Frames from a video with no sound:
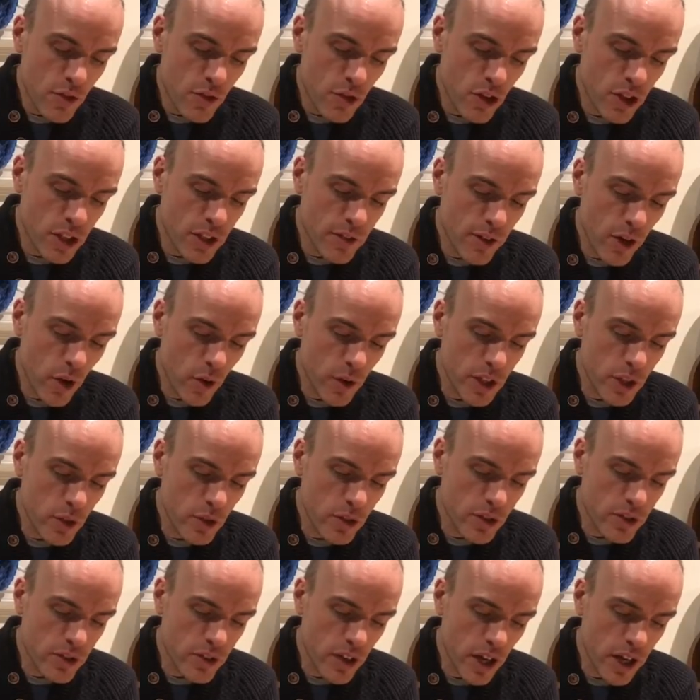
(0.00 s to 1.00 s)
For a devotee who
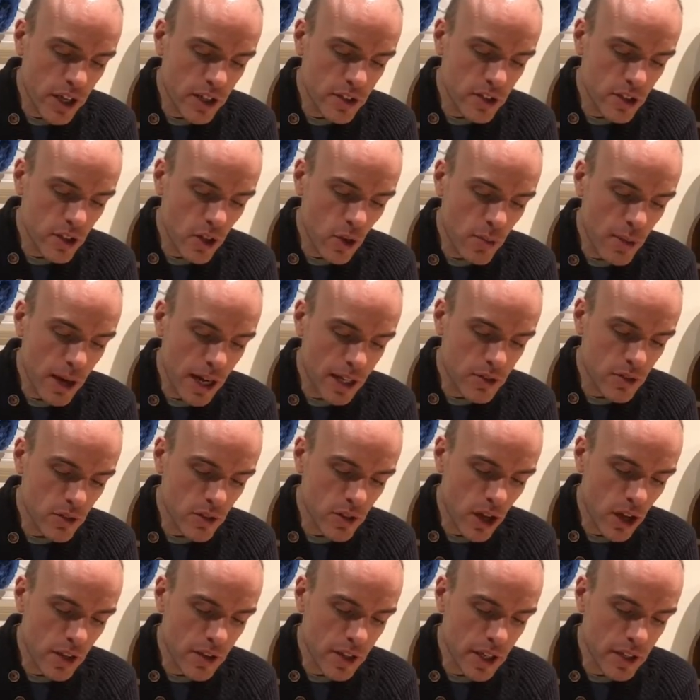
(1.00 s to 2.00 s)
desires to go back to
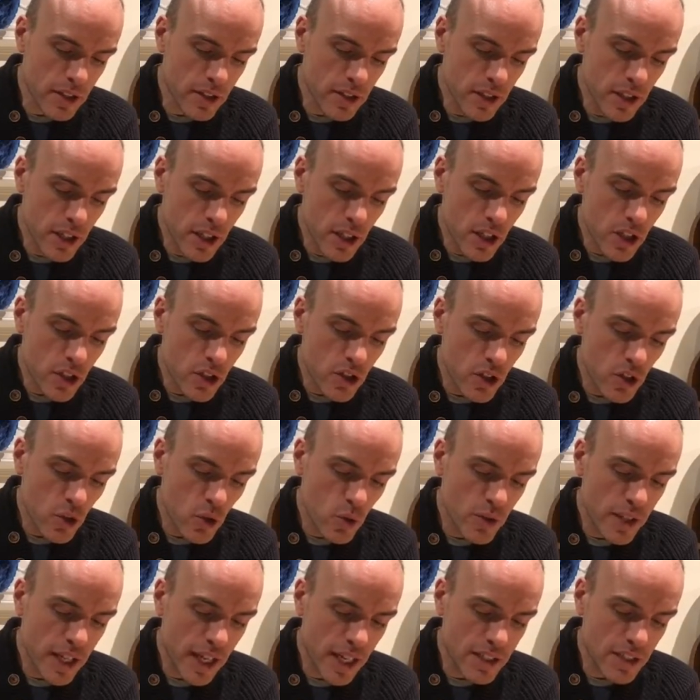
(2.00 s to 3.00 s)
Godhead,
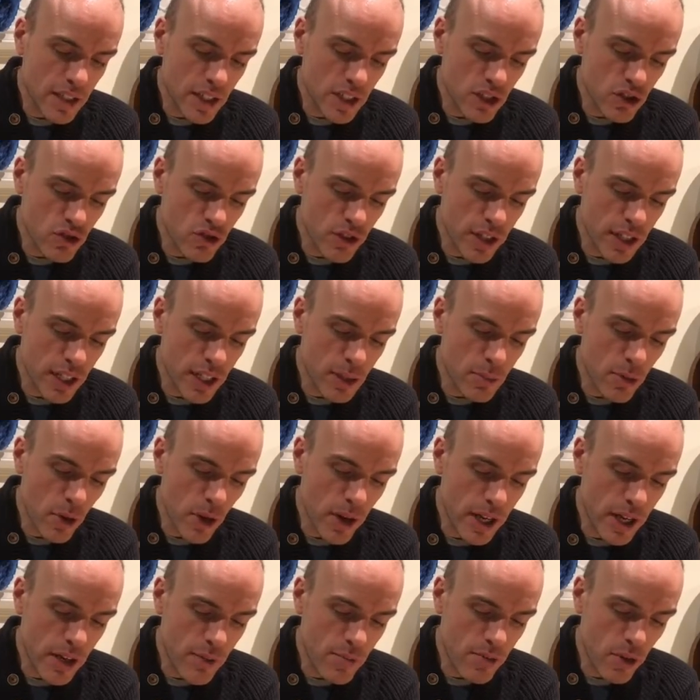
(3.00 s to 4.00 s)
two things are strictly
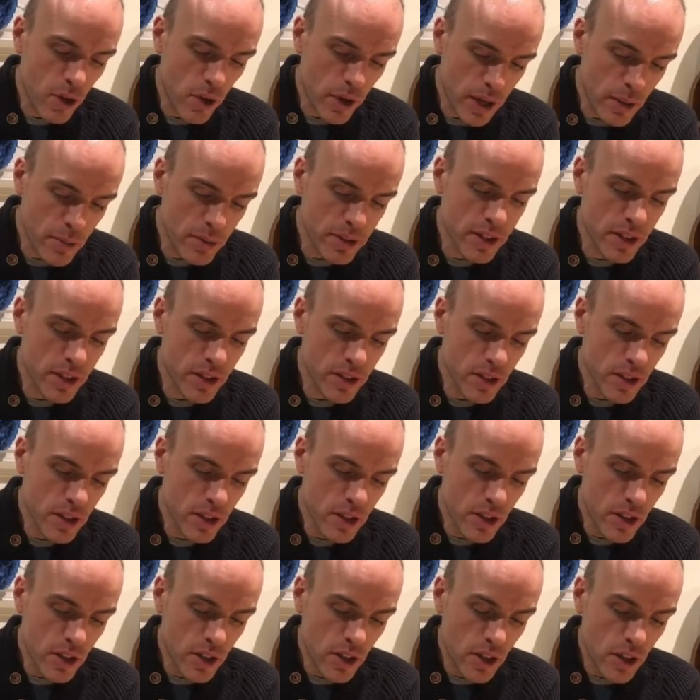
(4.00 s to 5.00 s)
prohibited:
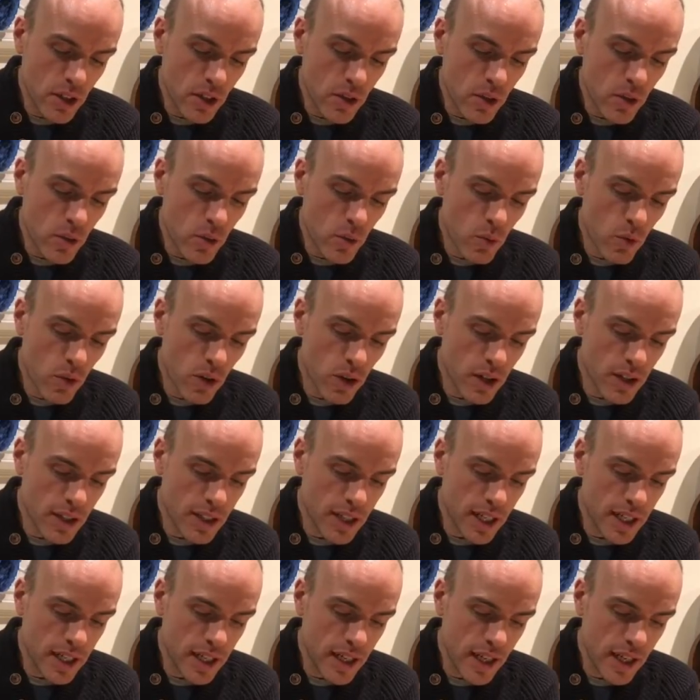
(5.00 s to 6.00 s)

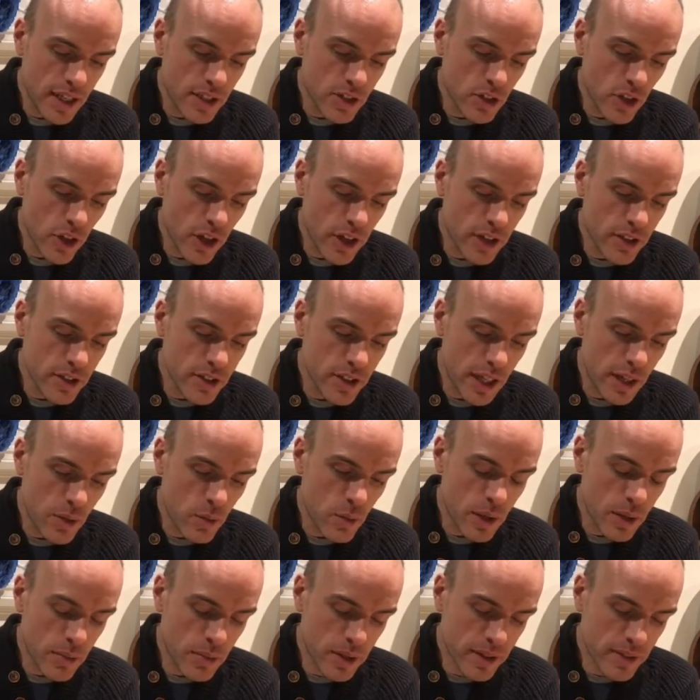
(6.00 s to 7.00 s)
worldly enjoyers and
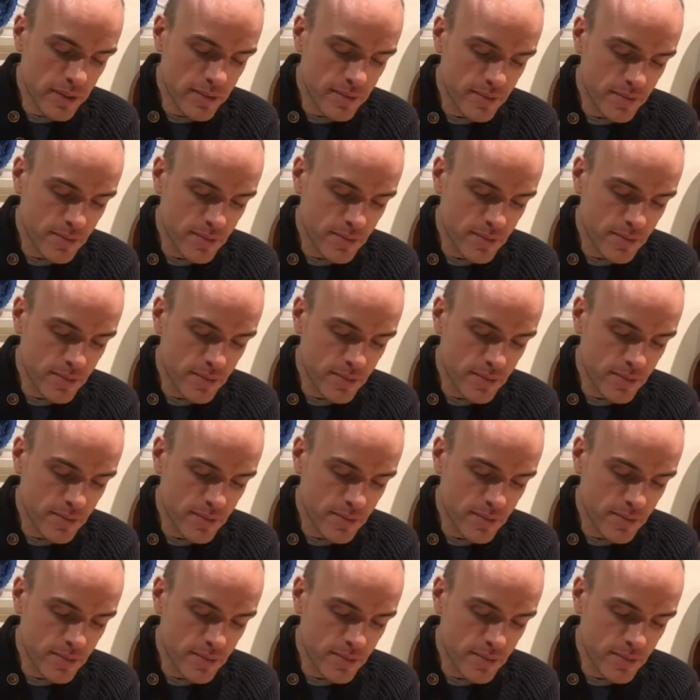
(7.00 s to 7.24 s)
women.